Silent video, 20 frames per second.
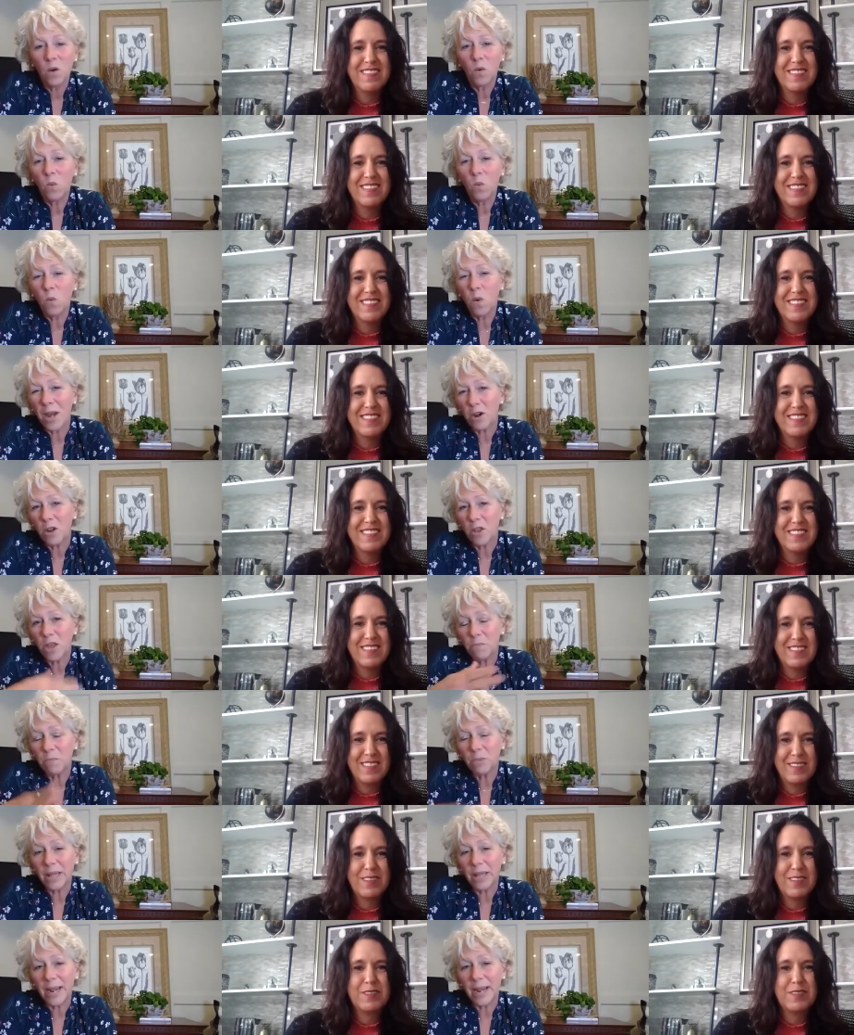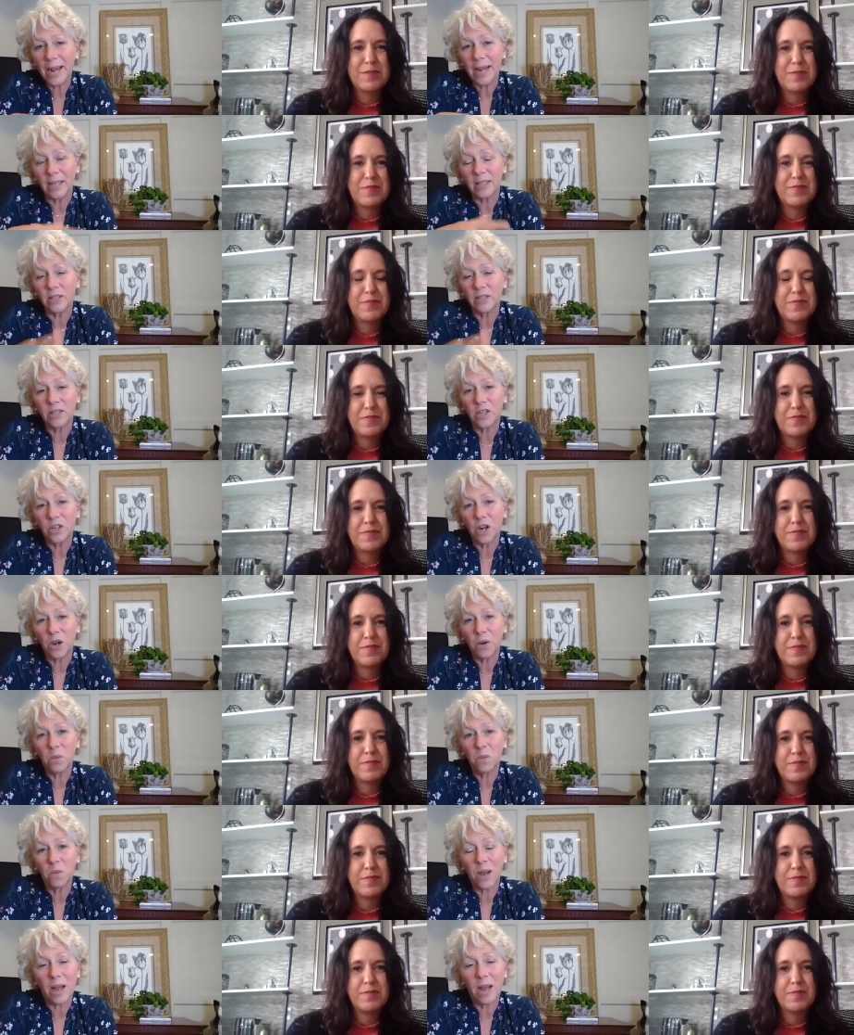Speaker 1: What are the plans? You
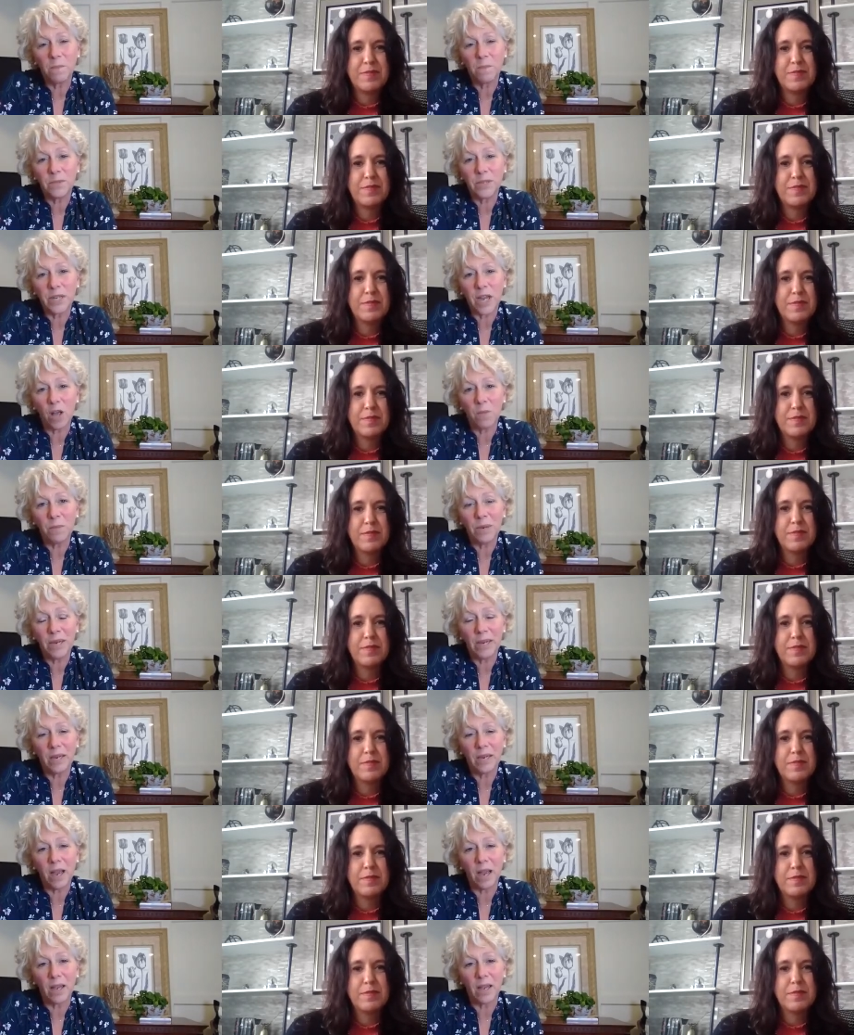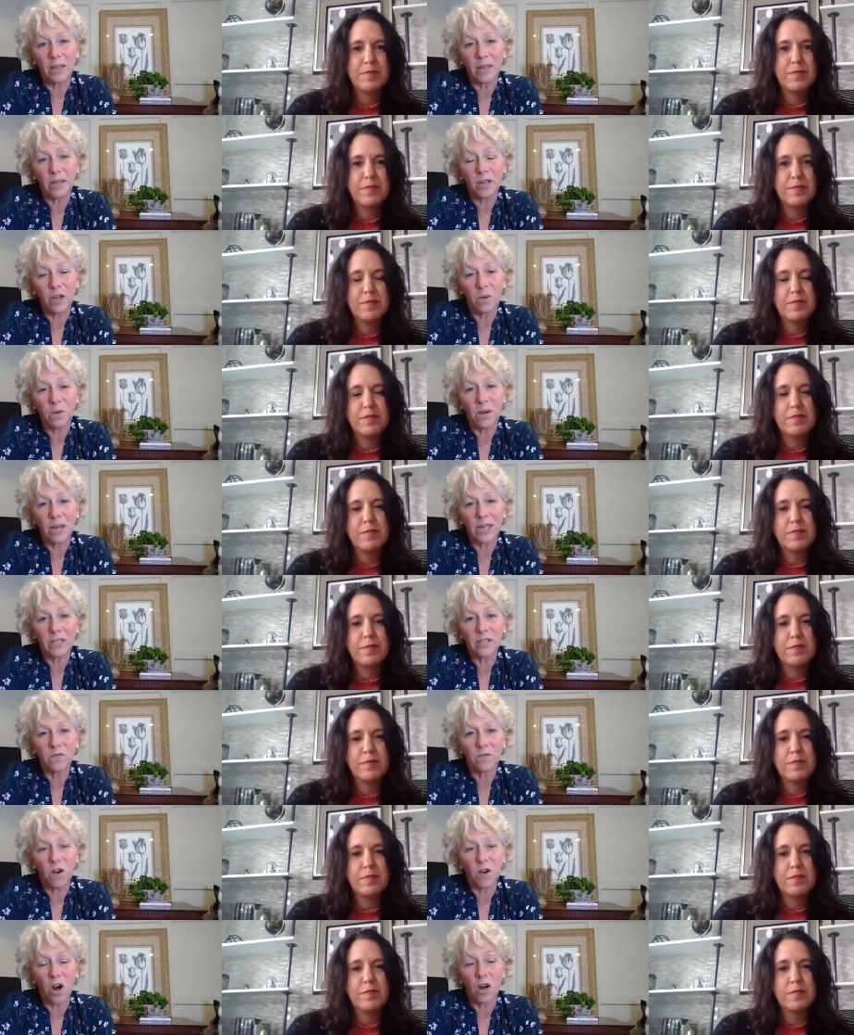know, tell me, you know,
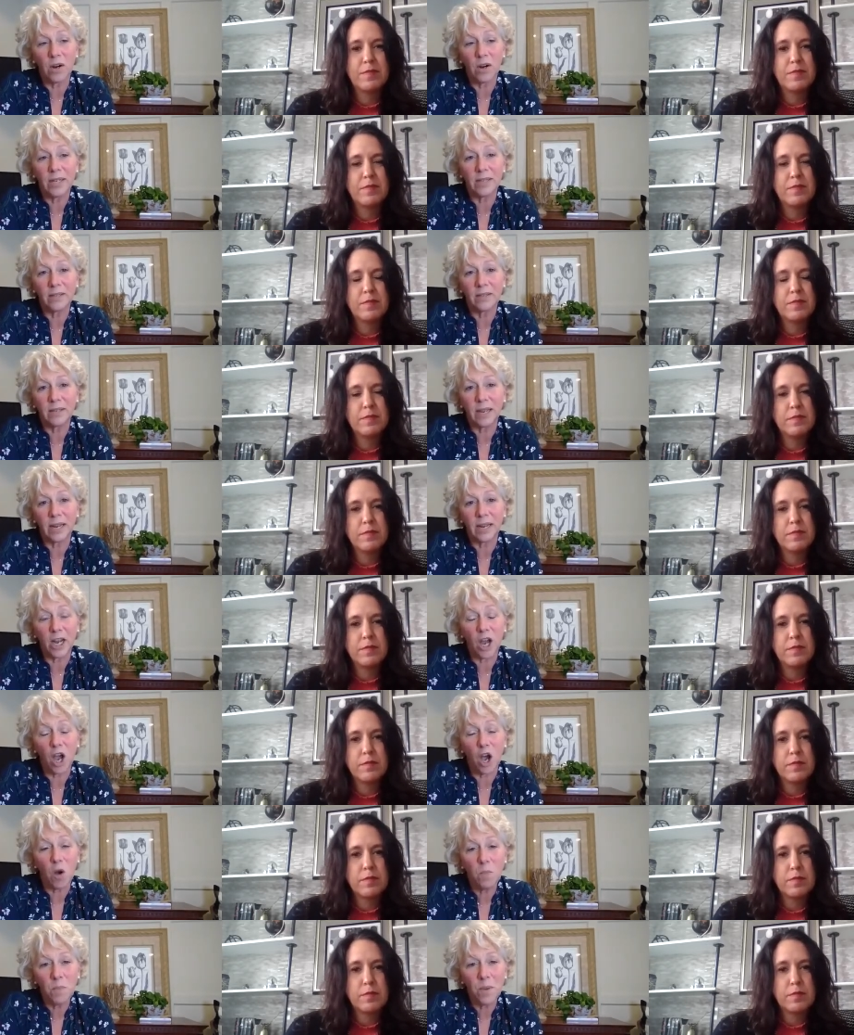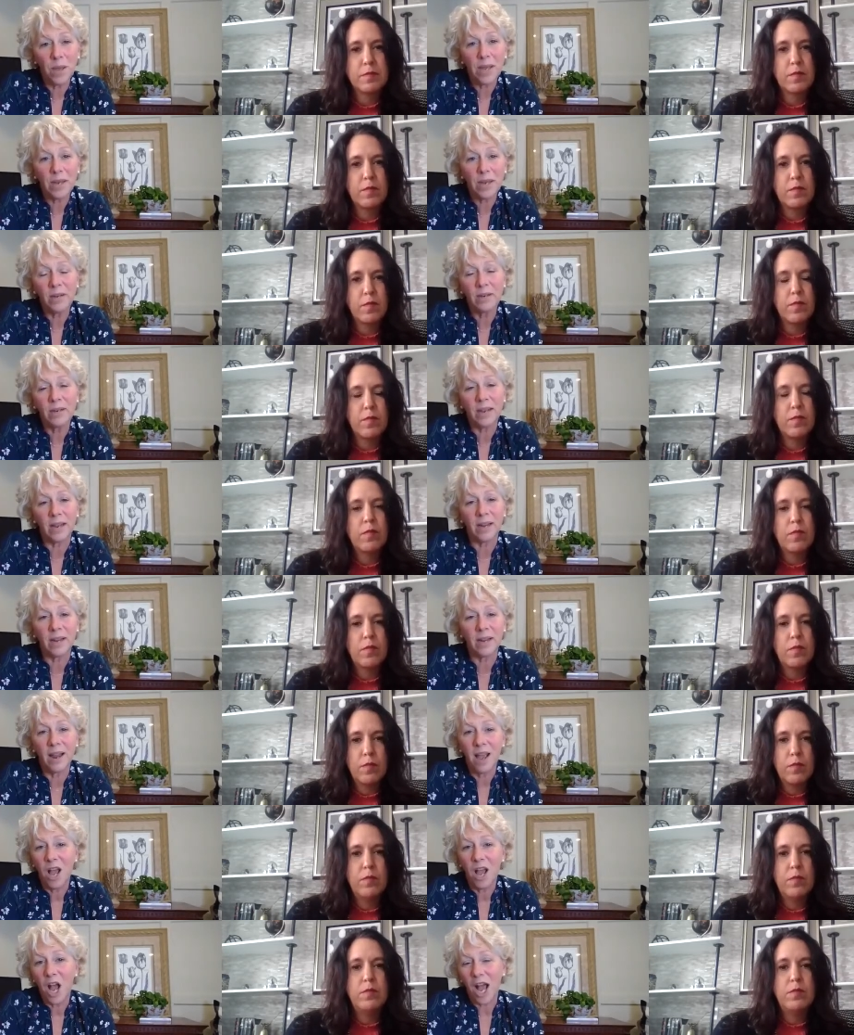as far as getting opened,
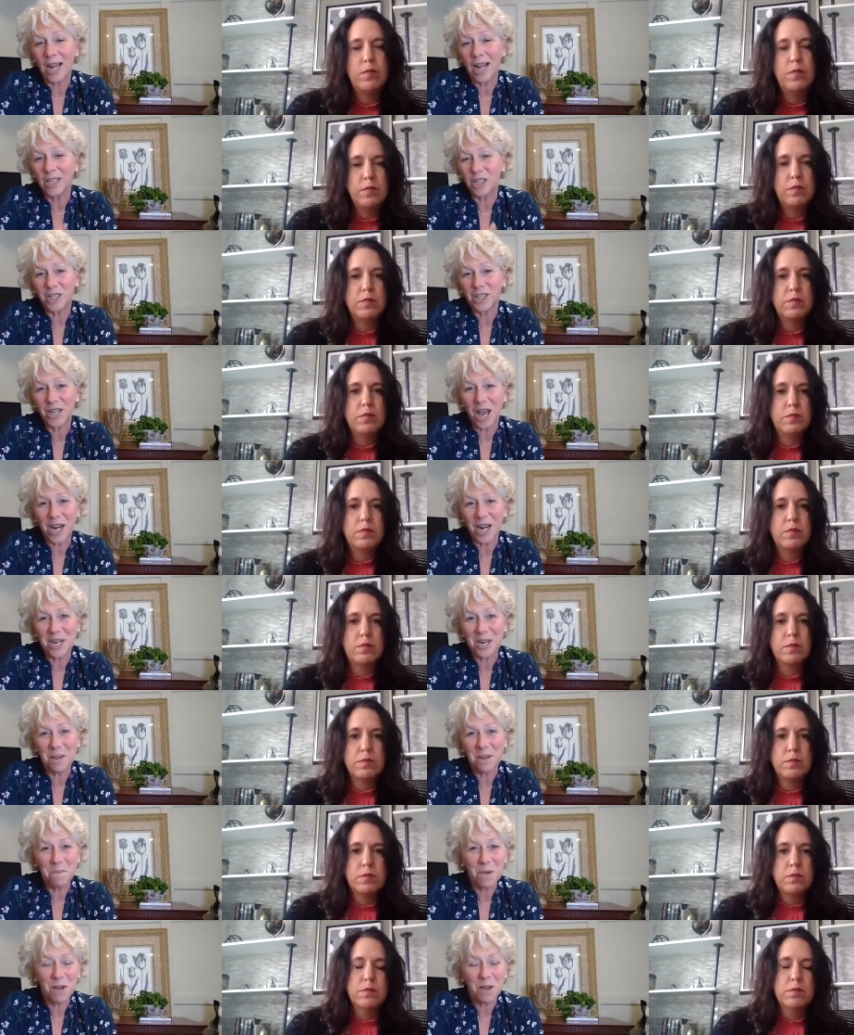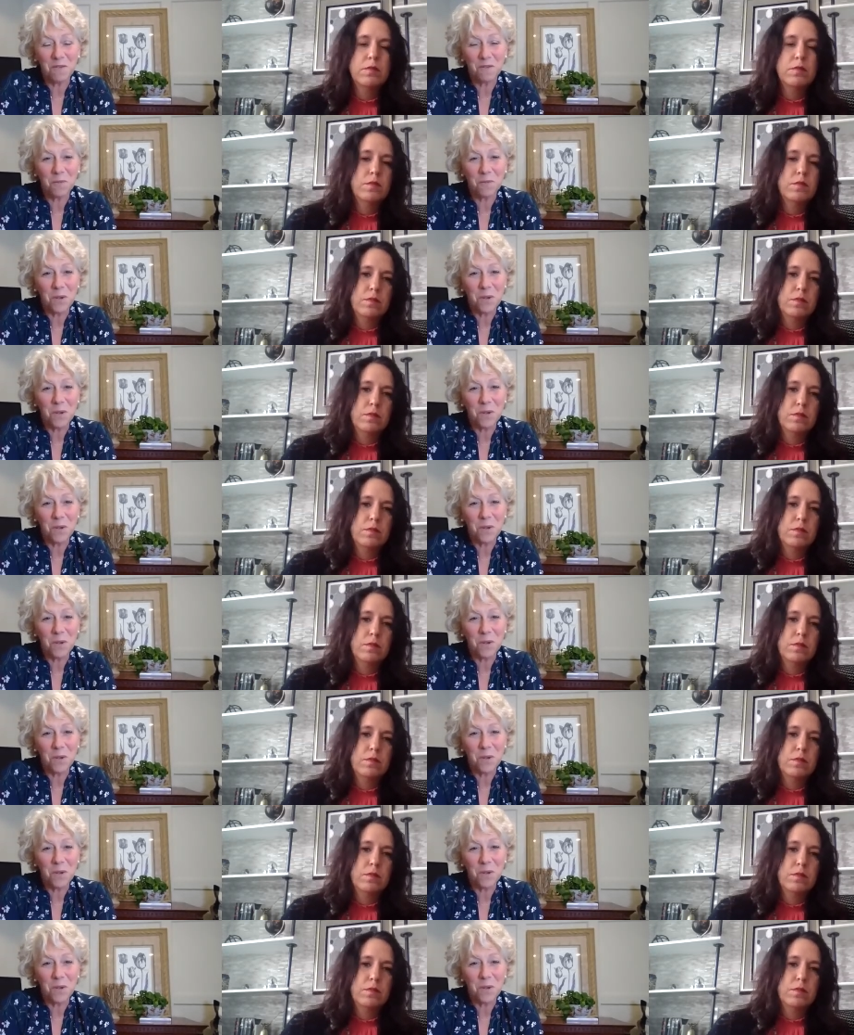and I just got an email from